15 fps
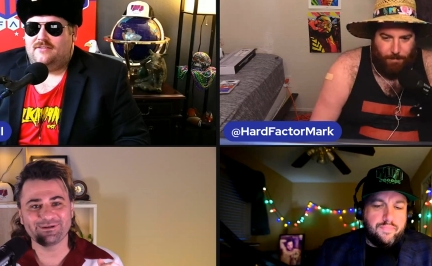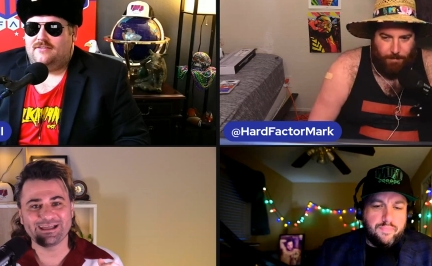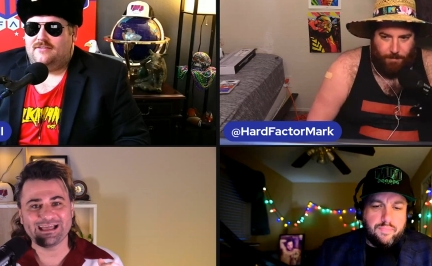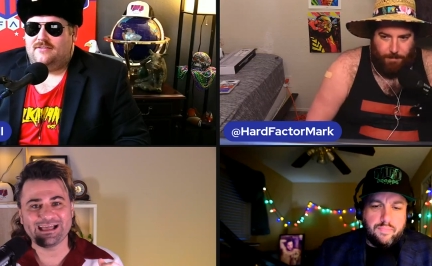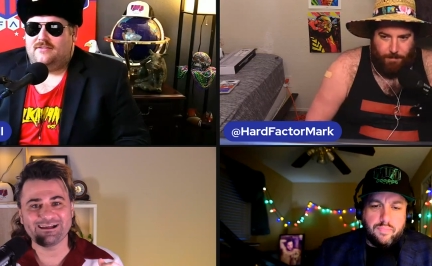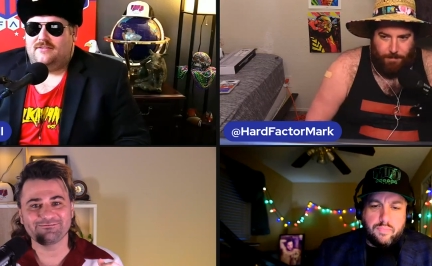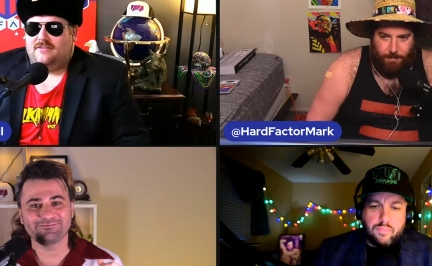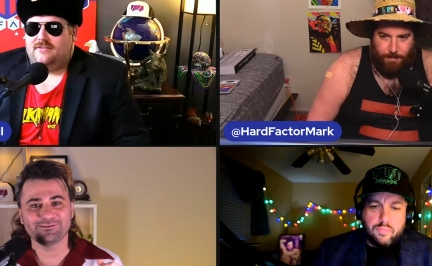
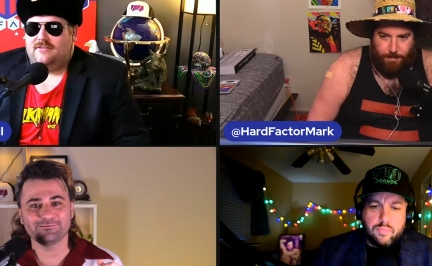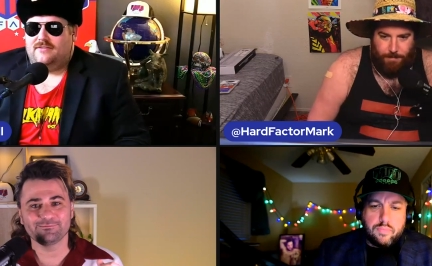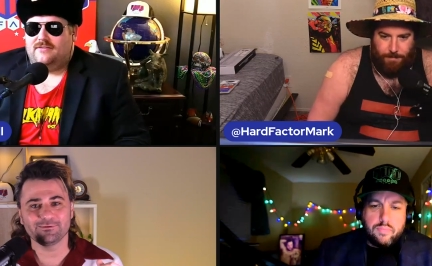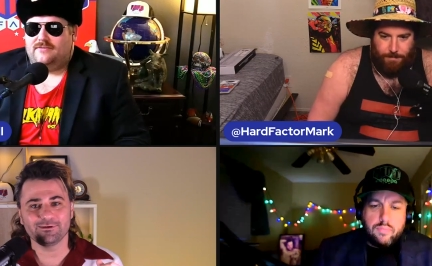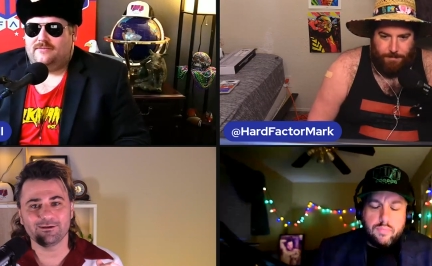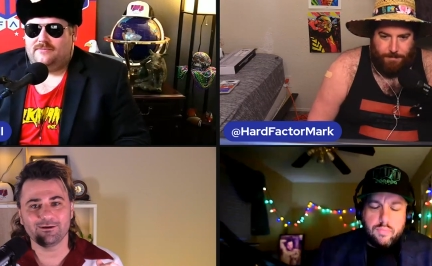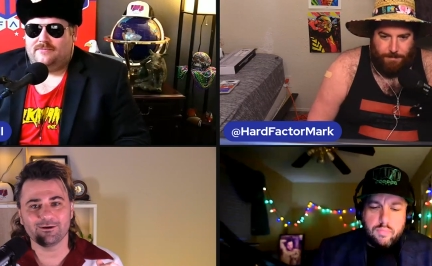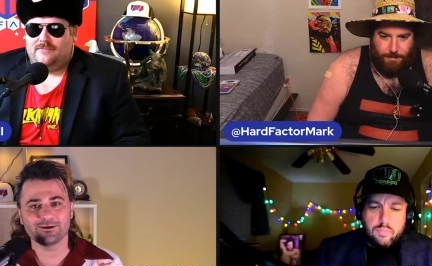Speaker 1: behalf of
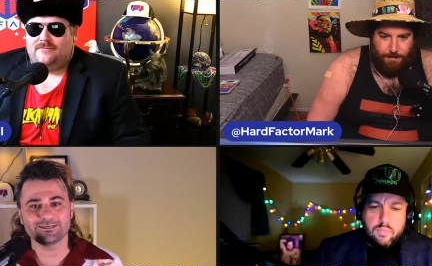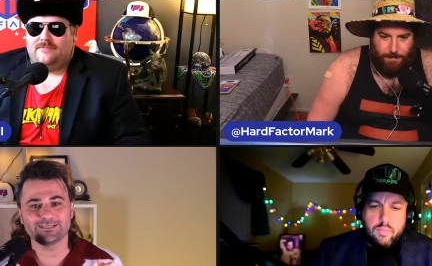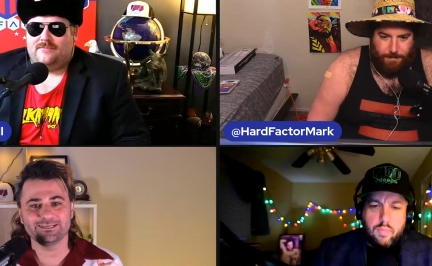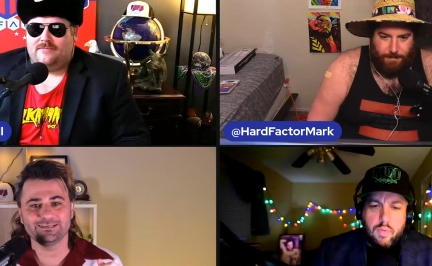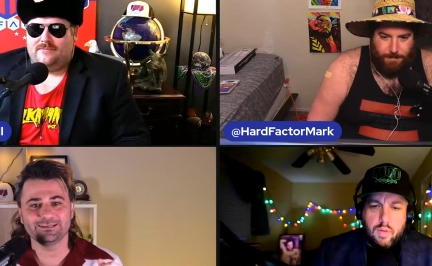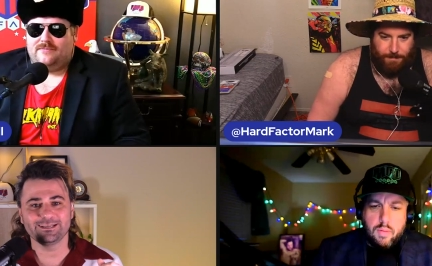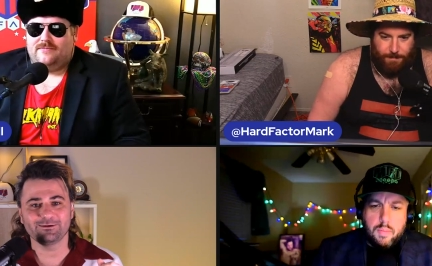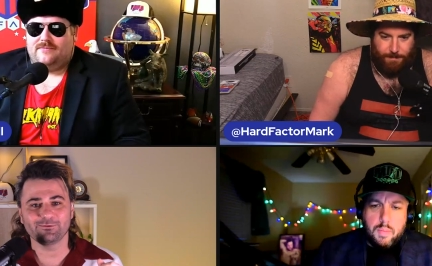uh, mm-hmm. RT
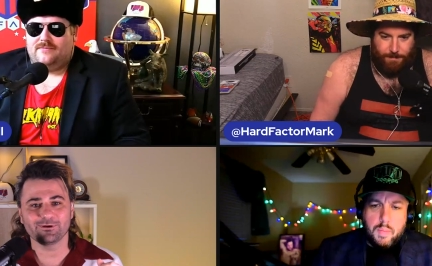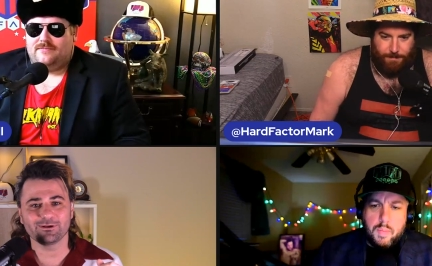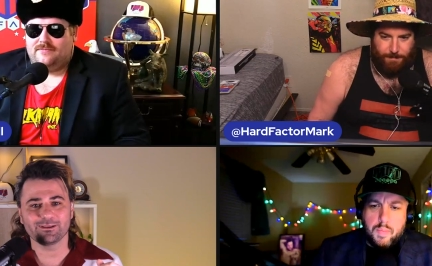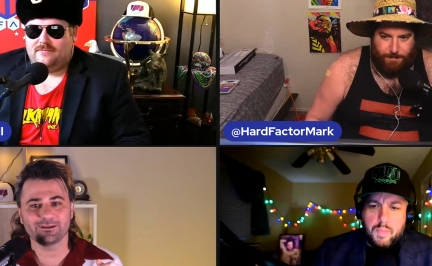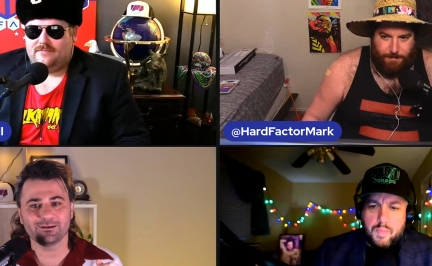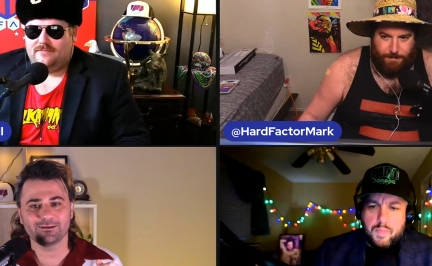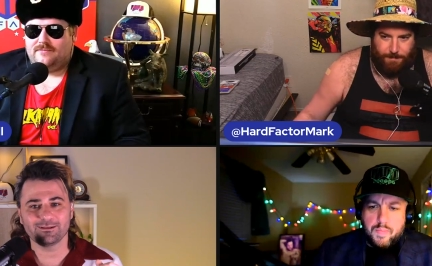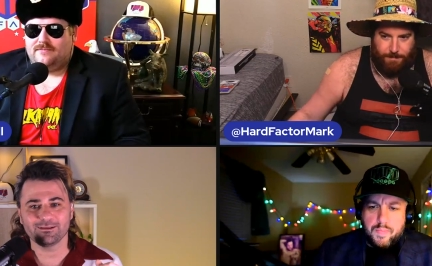Network
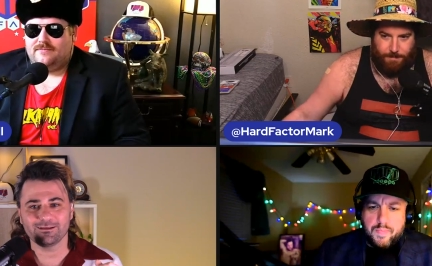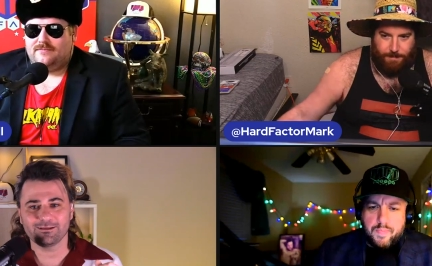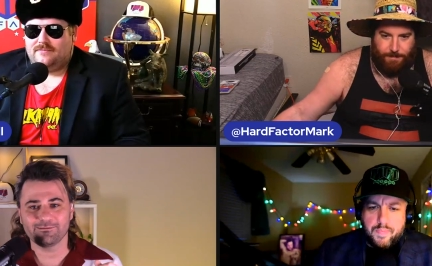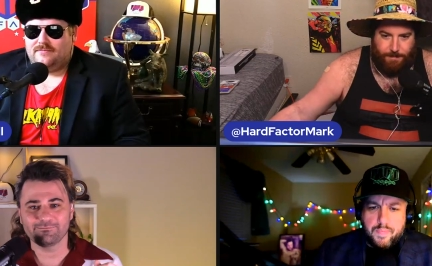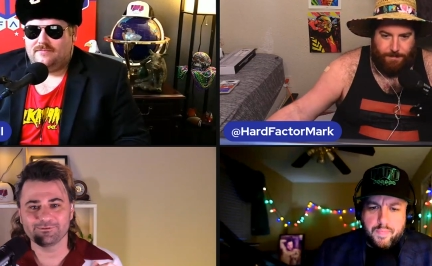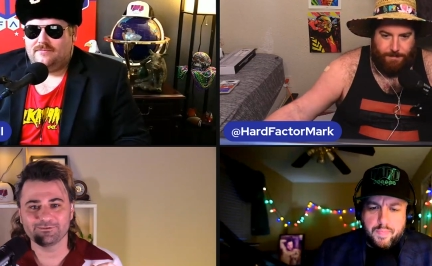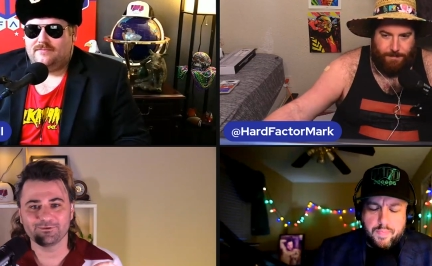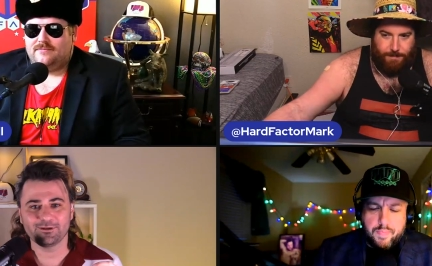and uh,
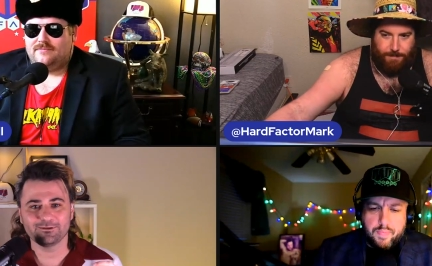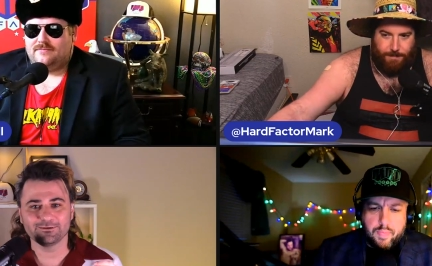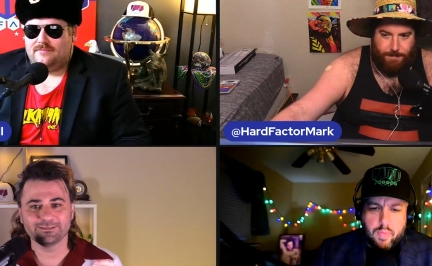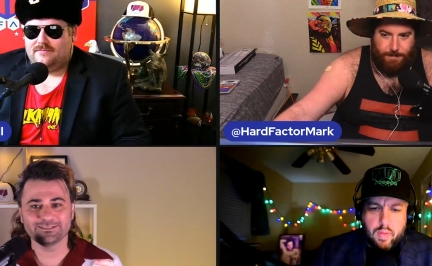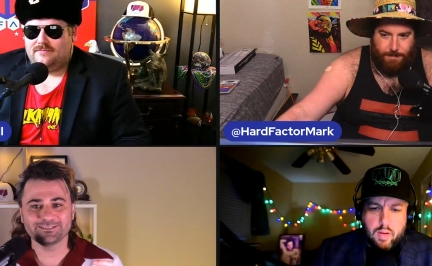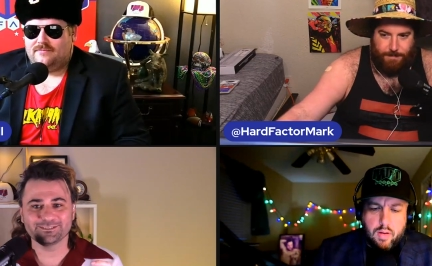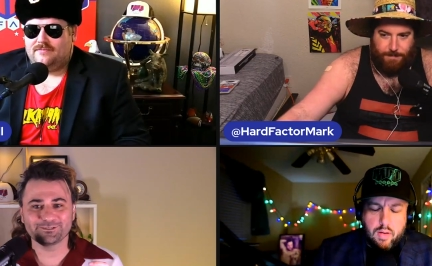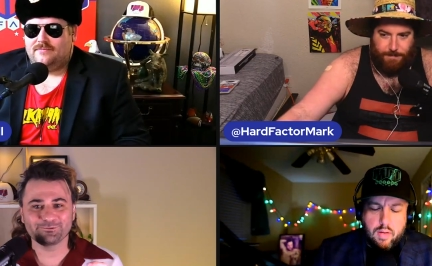
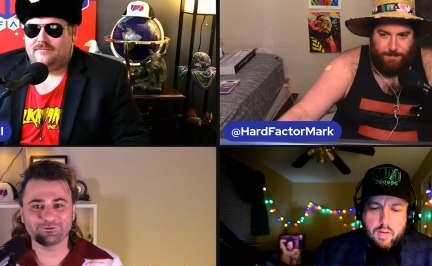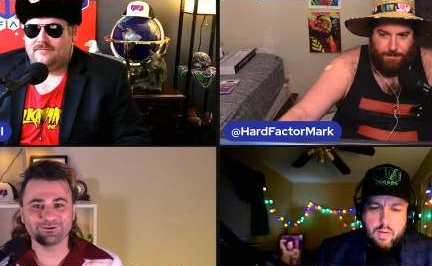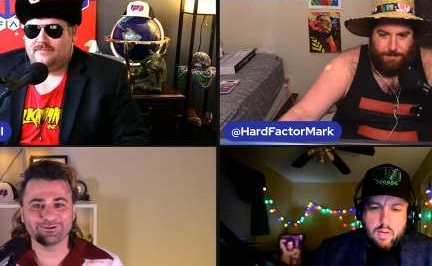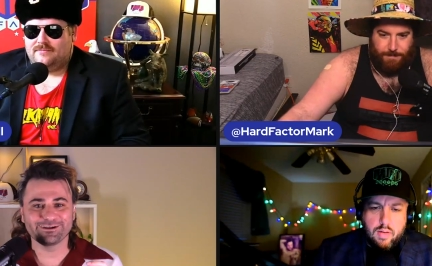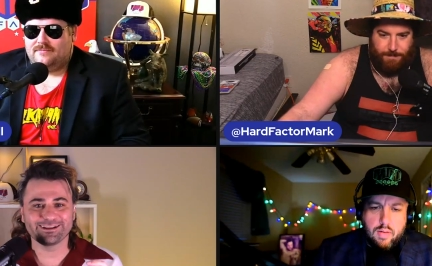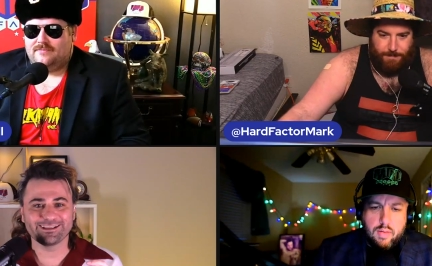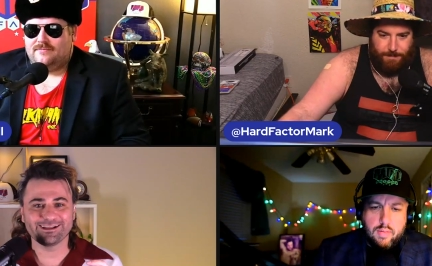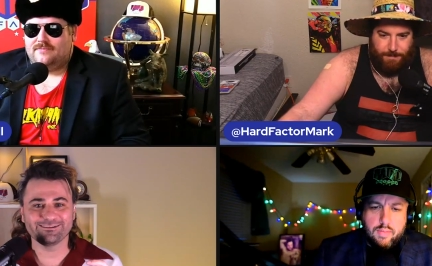Navalny's Twitter
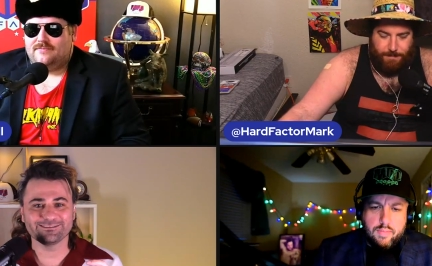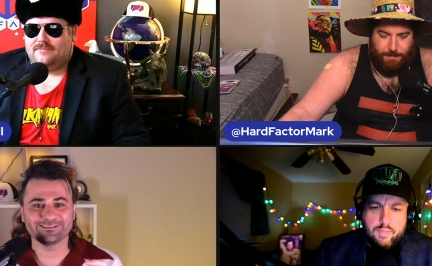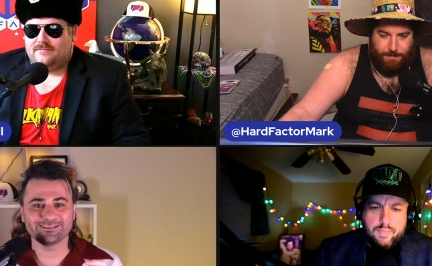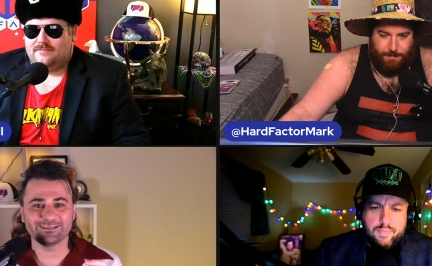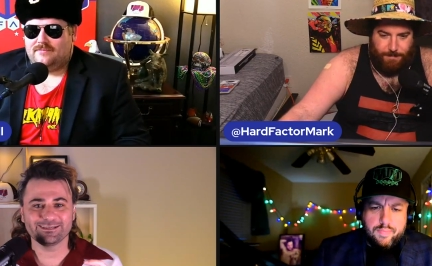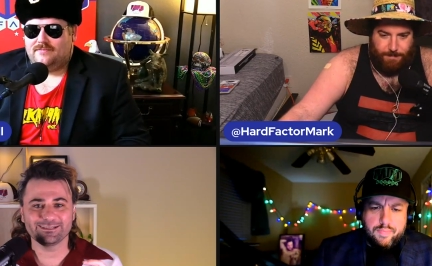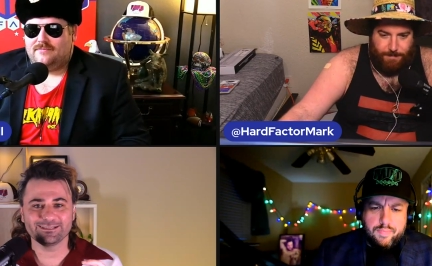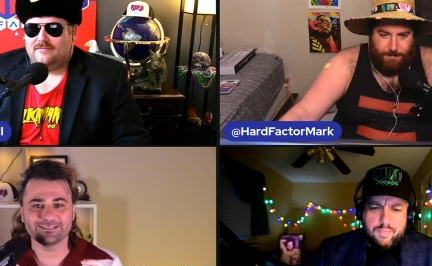account
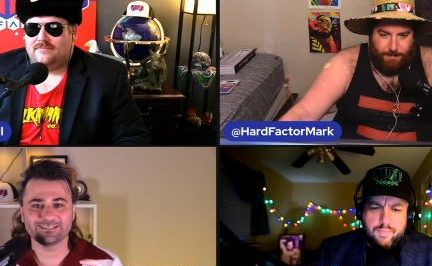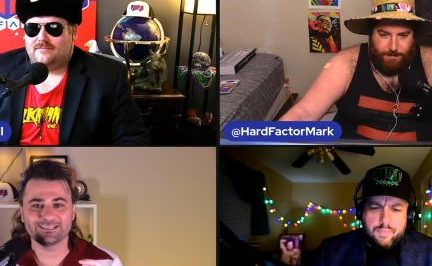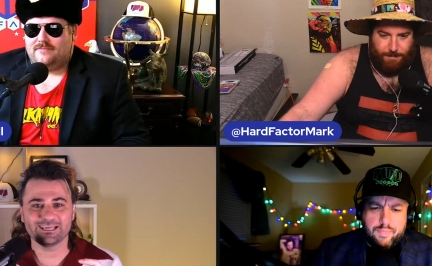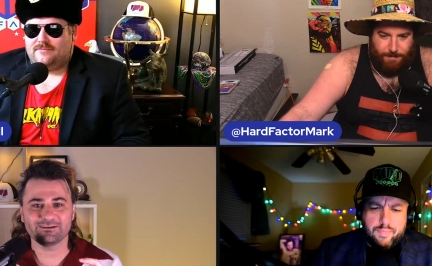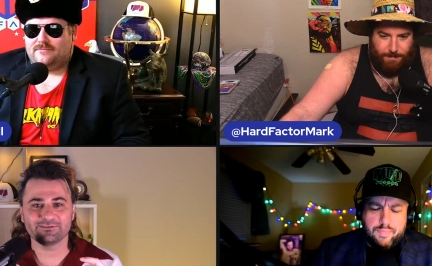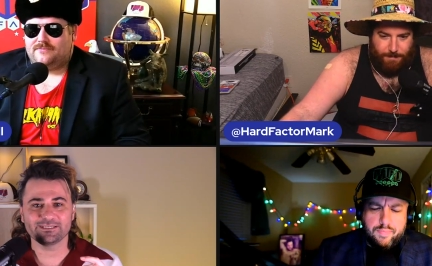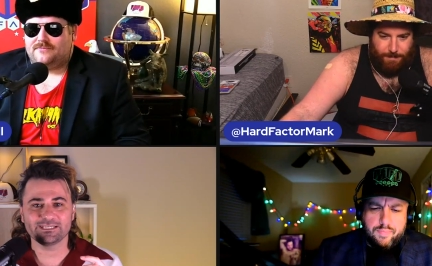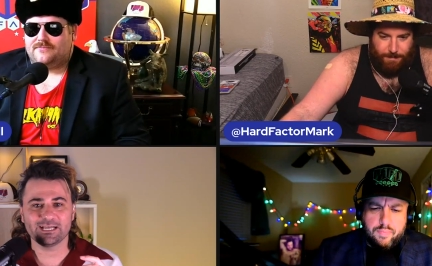said, instead of
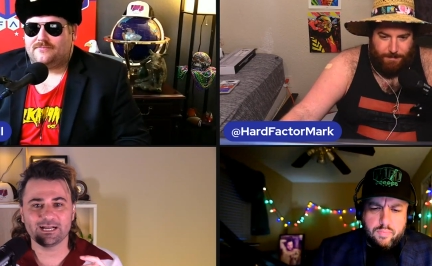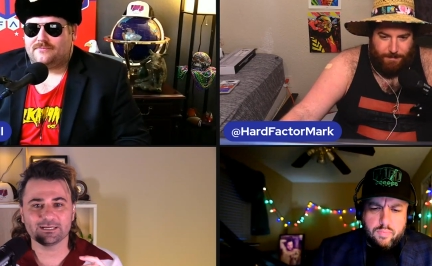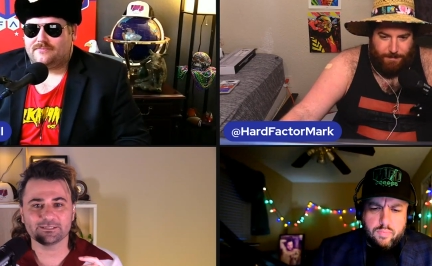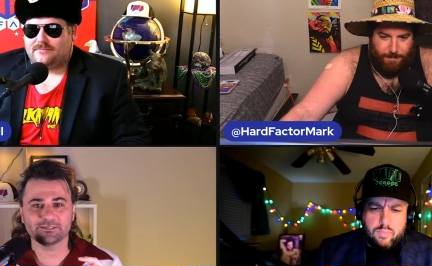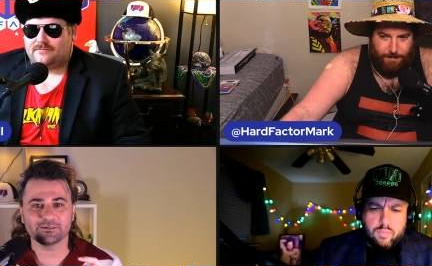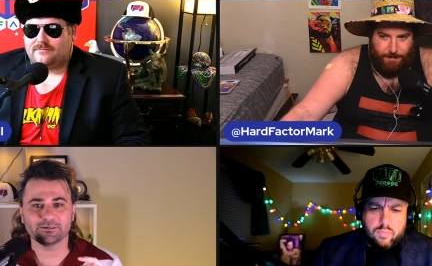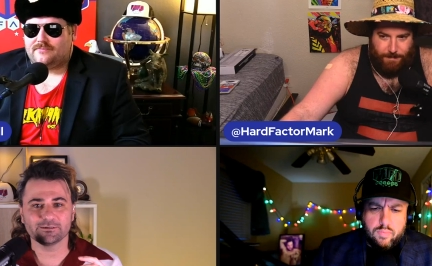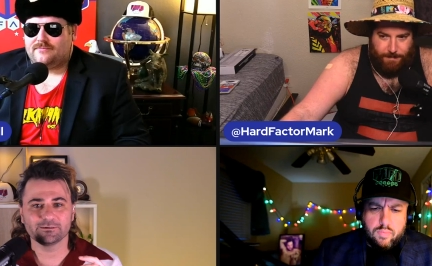a
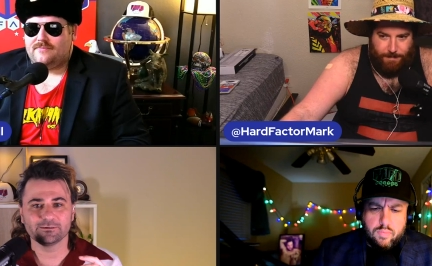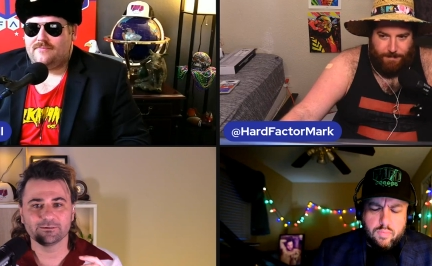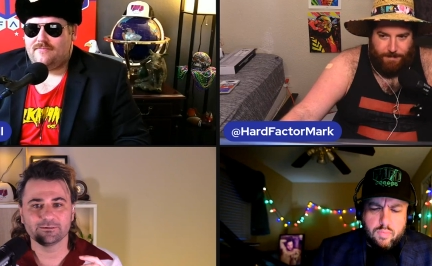doctor,